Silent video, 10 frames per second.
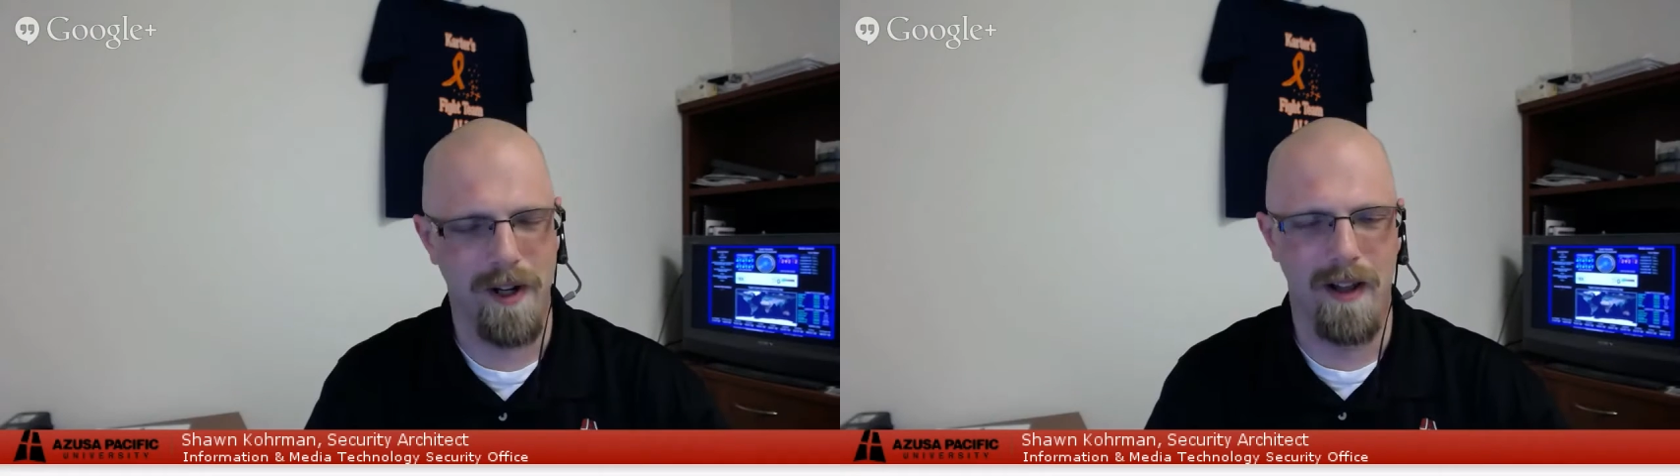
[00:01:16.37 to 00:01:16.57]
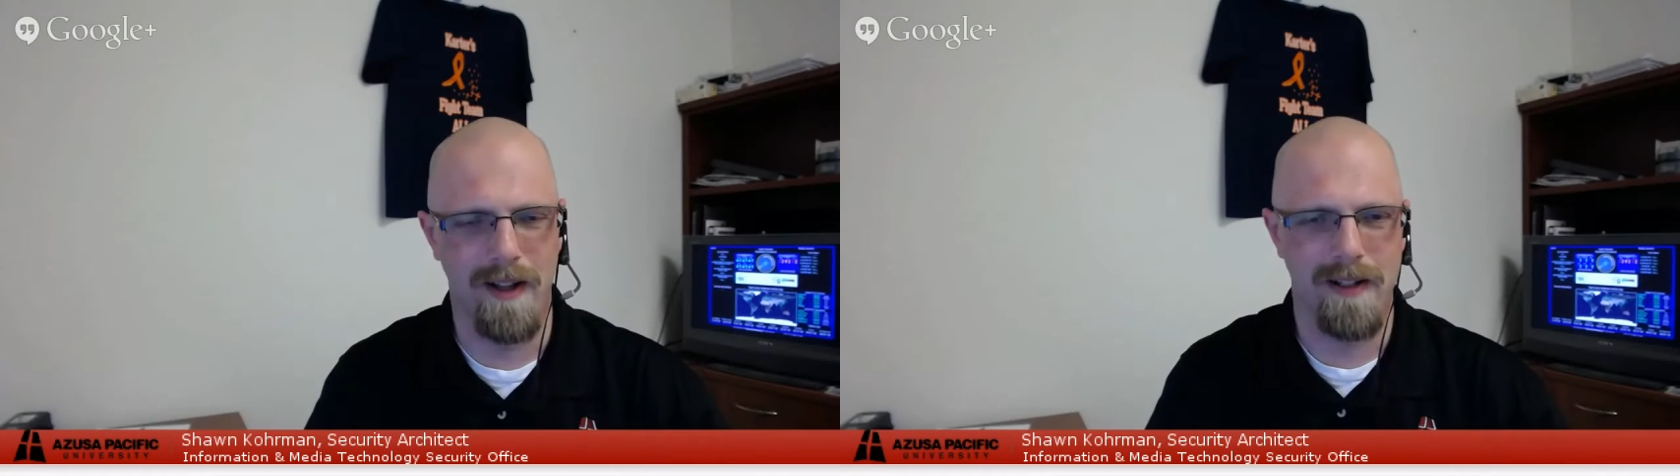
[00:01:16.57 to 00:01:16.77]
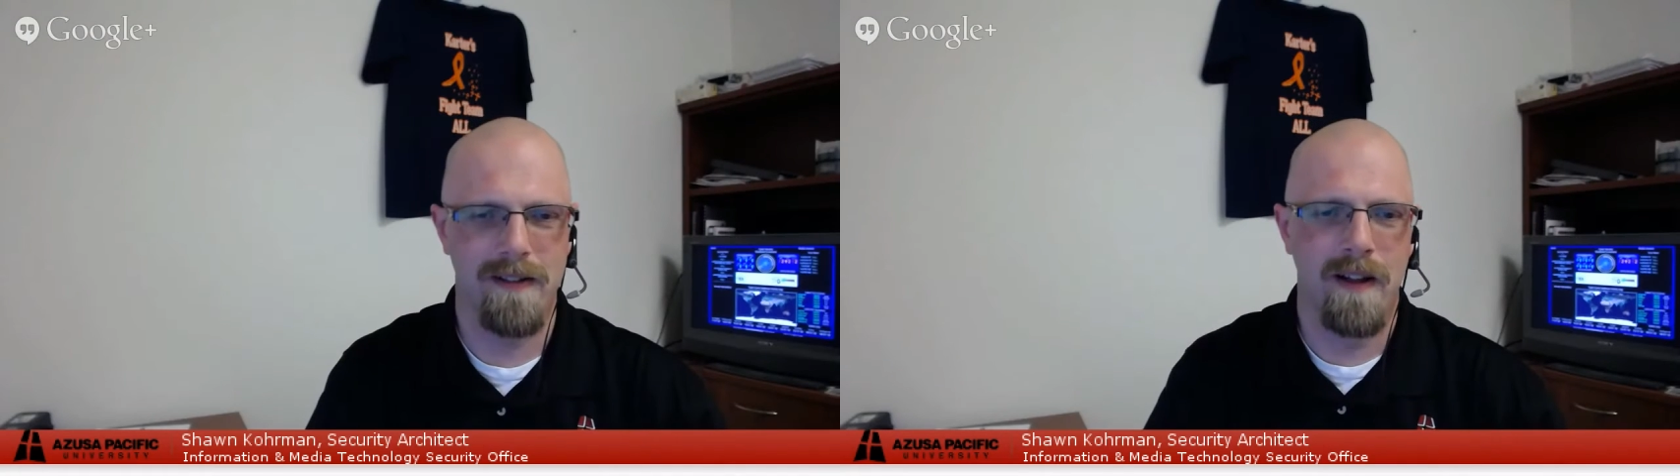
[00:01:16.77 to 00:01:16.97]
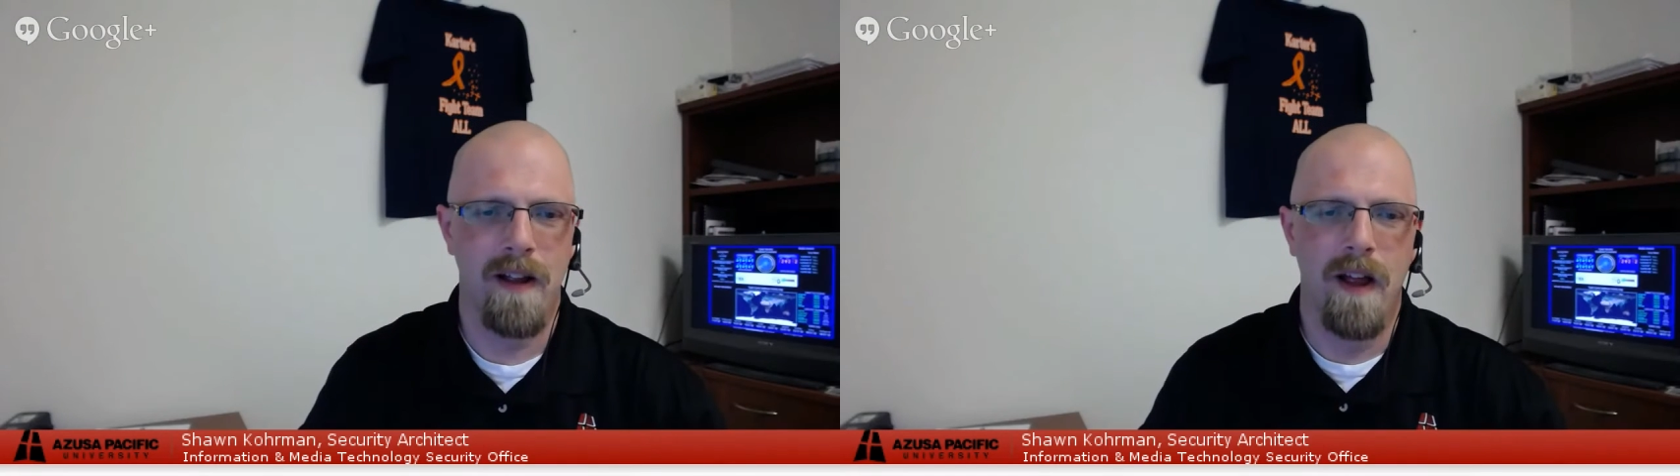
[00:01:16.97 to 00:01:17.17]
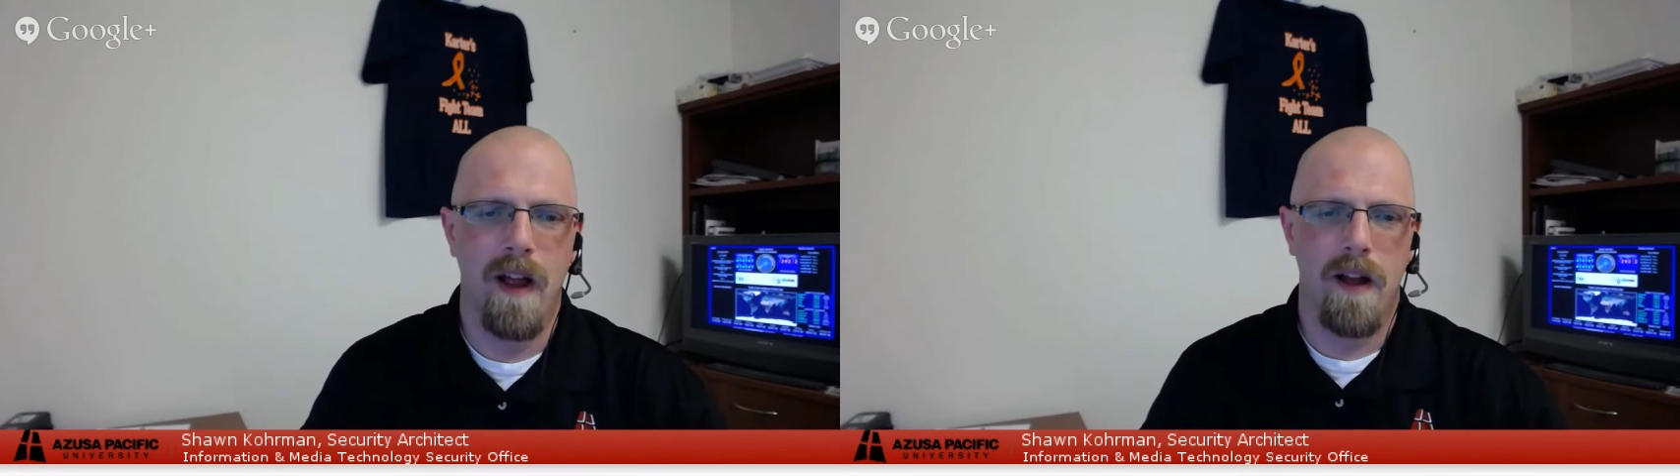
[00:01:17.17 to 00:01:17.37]
Holly.
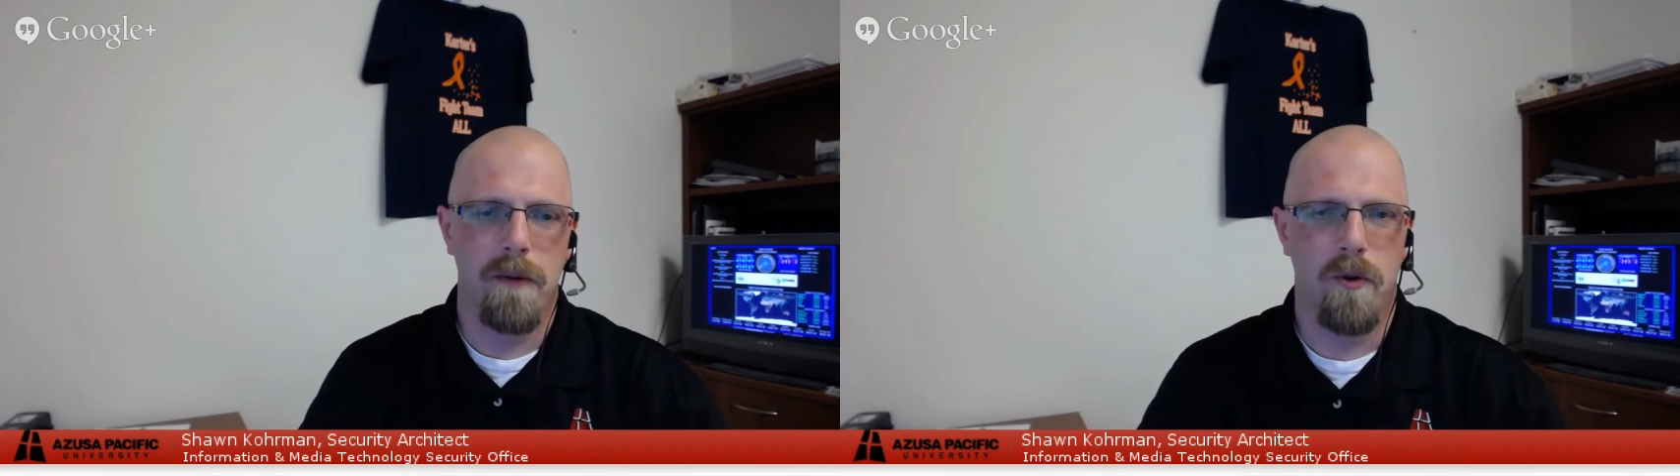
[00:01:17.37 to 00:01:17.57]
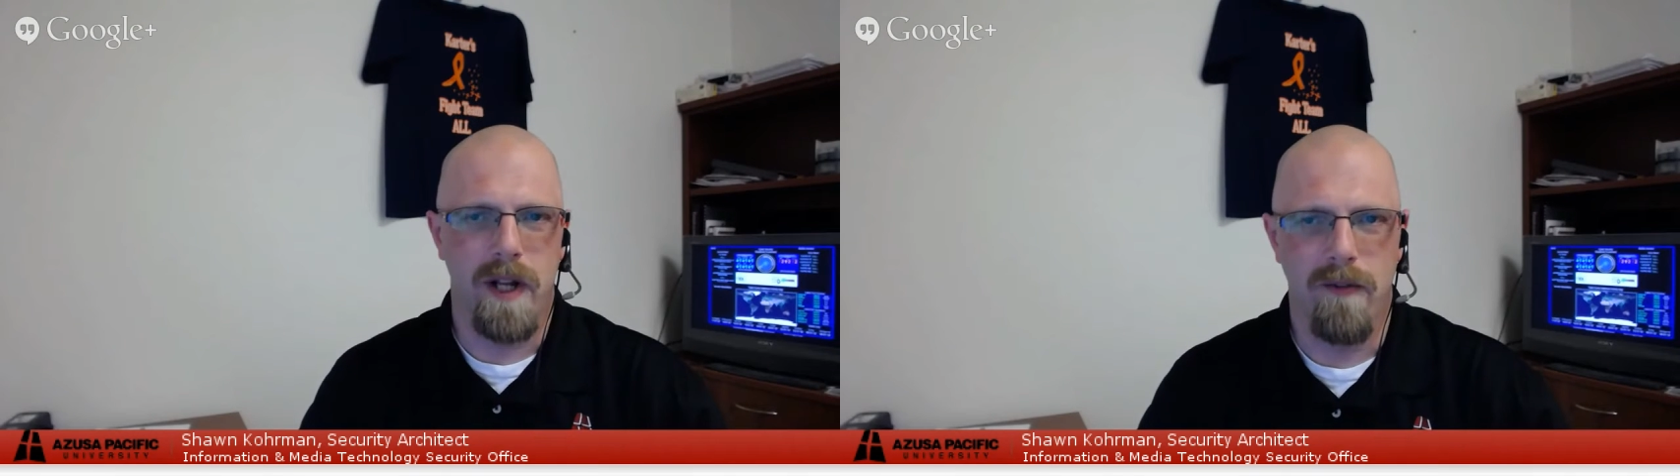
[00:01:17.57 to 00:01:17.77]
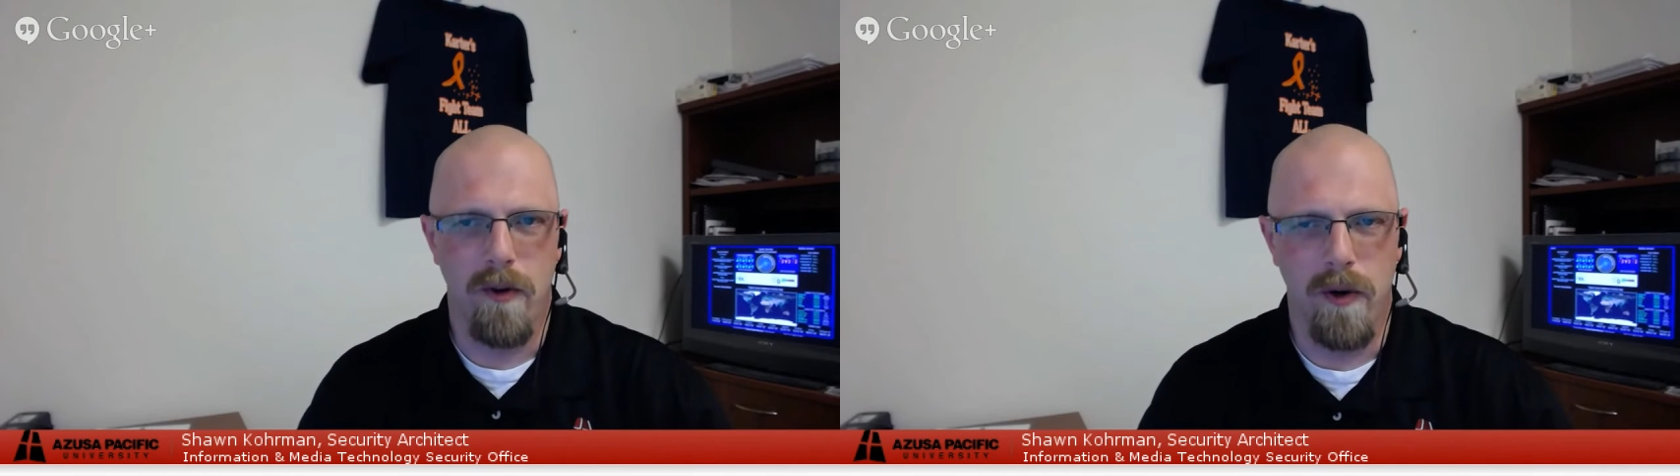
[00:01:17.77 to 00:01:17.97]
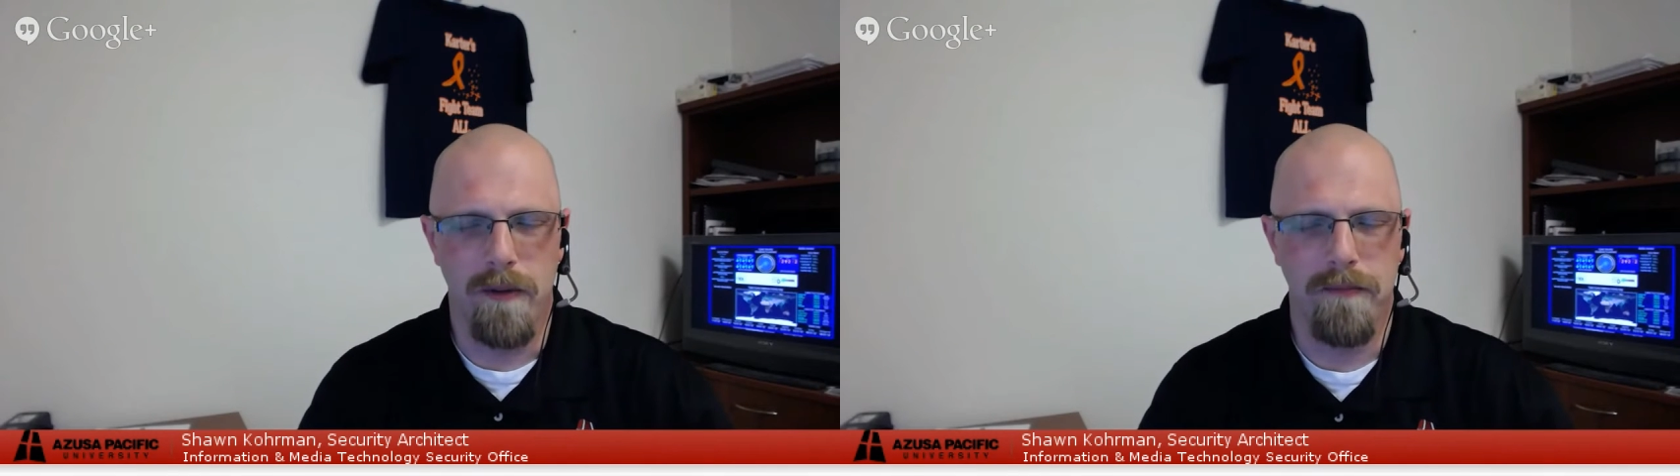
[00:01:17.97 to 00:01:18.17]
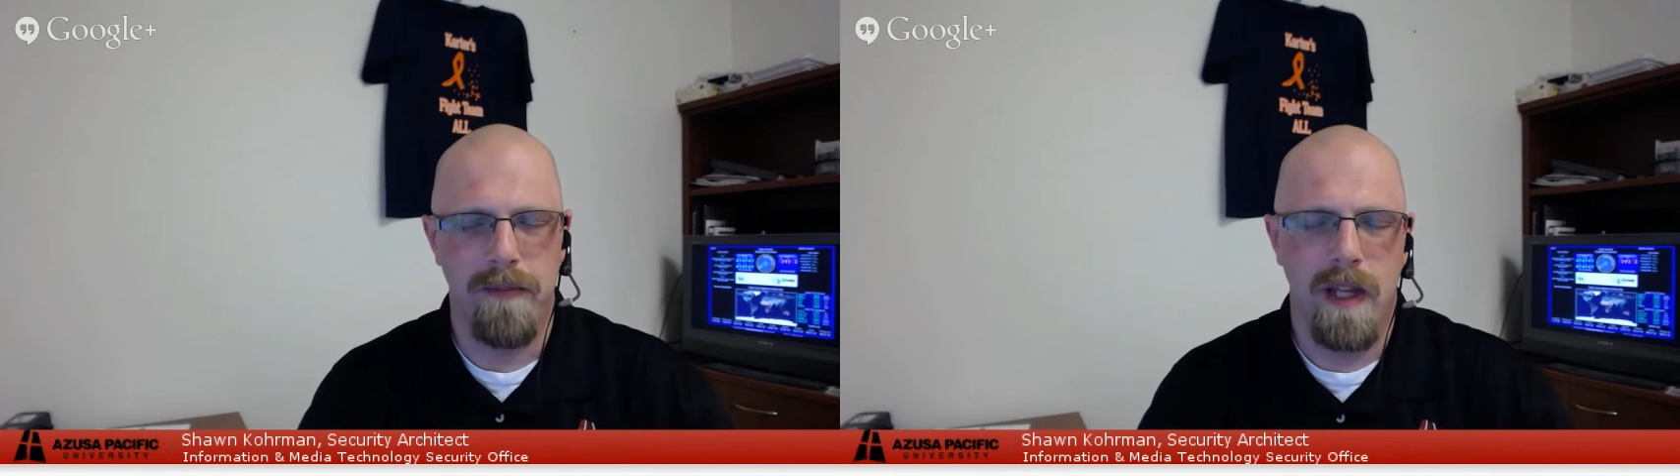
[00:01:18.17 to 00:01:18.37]
Good morning, everyone.